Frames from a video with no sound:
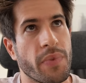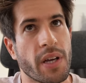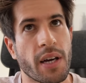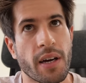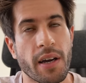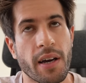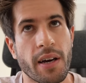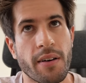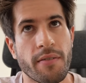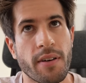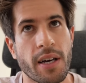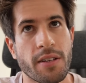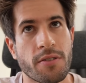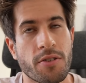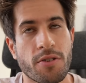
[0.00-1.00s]
I have
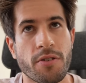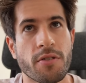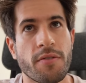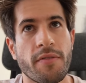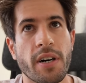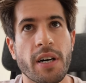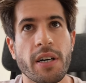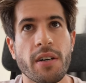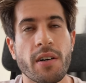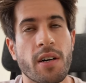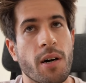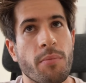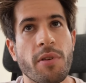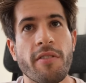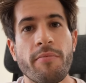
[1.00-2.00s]
had to certify a
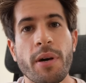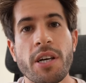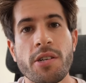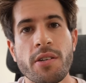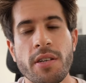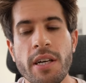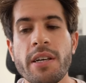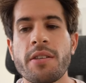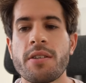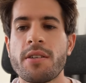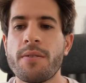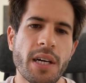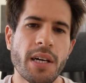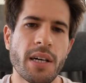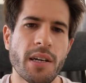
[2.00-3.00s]
couple of patient
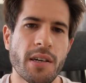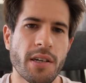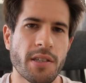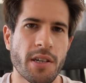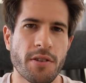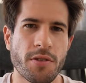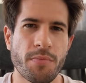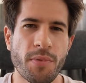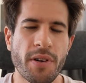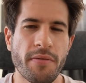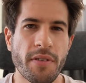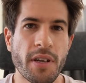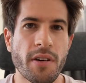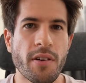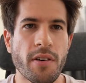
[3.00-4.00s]
deaths, and I touched
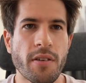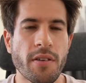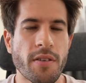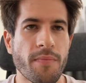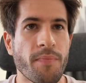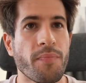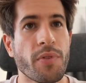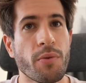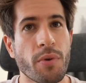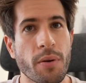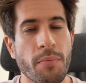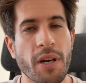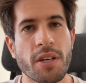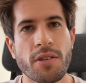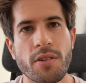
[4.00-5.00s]
briefly on the one
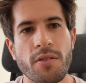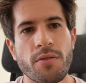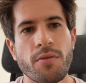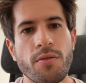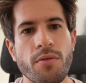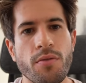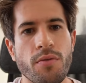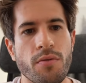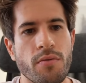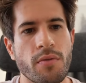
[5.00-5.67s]
patient who